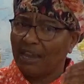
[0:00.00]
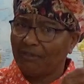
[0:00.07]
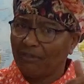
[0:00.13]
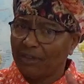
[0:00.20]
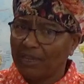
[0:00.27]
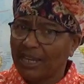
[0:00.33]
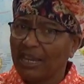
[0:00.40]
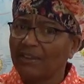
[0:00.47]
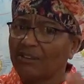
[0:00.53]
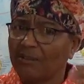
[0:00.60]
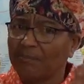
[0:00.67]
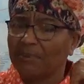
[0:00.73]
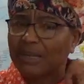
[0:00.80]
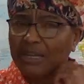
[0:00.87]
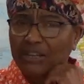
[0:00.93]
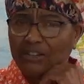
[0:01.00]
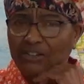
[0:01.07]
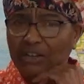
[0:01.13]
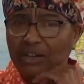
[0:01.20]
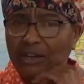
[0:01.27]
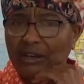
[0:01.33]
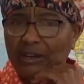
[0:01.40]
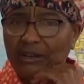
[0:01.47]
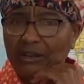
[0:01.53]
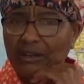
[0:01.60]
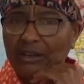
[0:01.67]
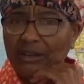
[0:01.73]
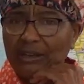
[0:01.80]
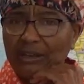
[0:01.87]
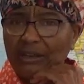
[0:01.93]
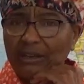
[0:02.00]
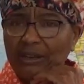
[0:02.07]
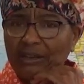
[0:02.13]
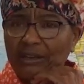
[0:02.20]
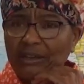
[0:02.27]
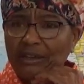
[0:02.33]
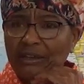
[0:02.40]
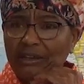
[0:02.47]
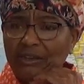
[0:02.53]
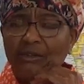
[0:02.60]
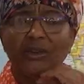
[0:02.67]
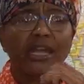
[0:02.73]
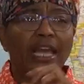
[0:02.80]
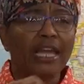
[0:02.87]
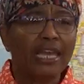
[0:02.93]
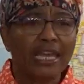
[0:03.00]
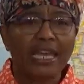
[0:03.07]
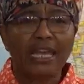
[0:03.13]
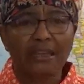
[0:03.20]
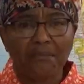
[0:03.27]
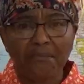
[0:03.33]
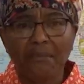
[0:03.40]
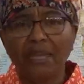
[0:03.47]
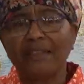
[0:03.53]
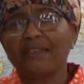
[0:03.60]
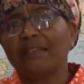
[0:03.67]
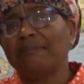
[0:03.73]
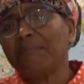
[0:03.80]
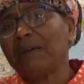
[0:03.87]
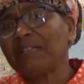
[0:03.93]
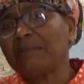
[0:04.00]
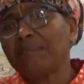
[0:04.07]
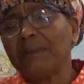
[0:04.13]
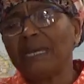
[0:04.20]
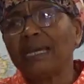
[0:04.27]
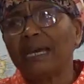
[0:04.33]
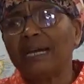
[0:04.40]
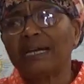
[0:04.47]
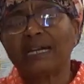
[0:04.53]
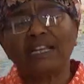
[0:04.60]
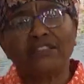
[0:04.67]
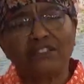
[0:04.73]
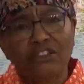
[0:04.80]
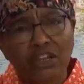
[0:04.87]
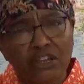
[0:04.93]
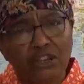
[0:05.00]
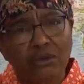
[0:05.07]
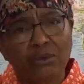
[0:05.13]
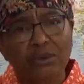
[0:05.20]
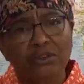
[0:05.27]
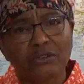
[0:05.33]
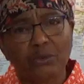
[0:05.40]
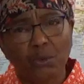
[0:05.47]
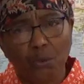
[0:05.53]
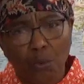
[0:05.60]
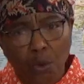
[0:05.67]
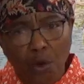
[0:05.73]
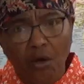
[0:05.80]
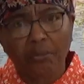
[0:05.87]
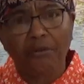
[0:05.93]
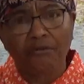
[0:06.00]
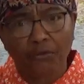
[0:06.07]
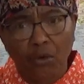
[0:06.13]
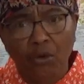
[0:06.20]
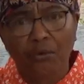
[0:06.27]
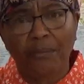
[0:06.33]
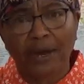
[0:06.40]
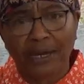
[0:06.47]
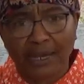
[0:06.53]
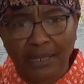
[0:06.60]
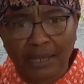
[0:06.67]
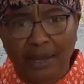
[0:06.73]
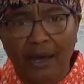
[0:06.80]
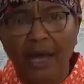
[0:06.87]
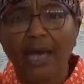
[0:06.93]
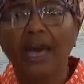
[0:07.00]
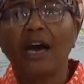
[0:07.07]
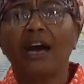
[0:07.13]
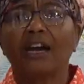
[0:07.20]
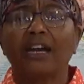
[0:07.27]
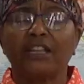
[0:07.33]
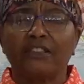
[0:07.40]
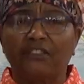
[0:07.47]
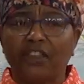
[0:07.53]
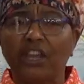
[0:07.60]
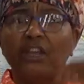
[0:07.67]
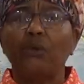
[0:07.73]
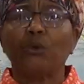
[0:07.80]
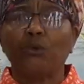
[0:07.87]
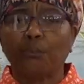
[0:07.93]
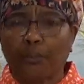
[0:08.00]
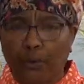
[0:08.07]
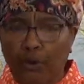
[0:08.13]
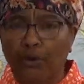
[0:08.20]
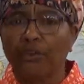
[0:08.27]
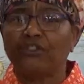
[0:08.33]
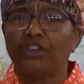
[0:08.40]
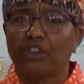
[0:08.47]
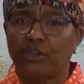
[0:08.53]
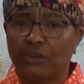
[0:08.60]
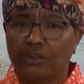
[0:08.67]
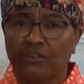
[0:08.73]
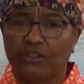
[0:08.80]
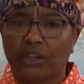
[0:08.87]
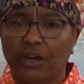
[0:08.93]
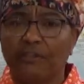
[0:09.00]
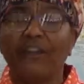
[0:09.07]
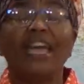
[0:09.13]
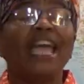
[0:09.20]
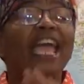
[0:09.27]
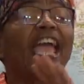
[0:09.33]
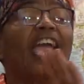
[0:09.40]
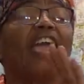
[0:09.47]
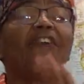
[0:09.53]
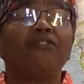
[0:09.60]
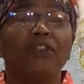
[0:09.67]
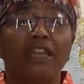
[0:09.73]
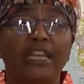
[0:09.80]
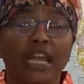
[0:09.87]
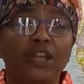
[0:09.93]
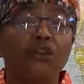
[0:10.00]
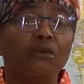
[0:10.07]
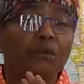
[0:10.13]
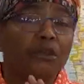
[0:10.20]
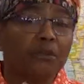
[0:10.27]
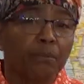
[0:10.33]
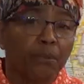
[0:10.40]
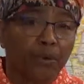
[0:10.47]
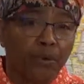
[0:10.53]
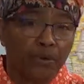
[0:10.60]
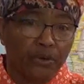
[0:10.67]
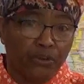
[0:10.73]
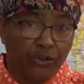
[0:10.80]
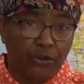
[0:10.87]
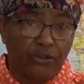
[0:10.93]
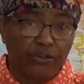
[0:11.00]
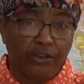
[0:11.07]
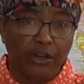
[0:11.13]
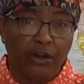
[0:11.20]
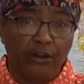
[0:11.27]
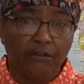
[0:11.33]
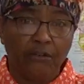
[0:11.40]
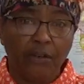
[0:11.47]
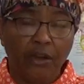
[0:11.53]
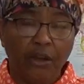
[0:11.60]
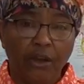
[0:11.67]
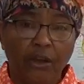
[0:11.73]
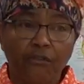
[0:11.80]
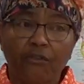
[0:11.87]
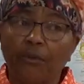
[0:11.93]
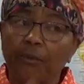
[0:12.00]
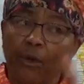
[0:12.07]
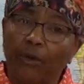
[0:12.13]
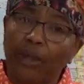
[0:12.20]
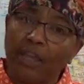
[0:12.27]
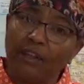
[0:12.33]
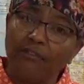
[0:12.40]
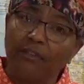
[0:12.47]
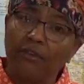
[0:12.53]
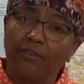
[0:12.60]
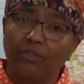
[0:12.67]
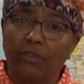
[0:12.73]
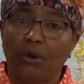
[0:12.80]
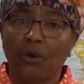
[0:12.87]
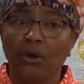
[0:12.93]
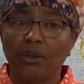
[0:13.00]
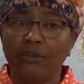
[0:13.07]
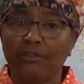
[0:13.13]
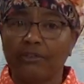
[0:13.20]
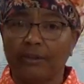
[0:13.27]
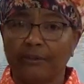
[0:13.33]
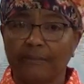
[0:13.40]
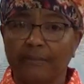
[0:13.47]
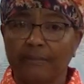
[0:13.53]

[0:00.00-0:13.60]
every day to please Yah. You can't hit and miss. It must be a continuous walk before Almighty Yah, a continuous purging yourself. Every day you must purge yourself from your evil thoughts,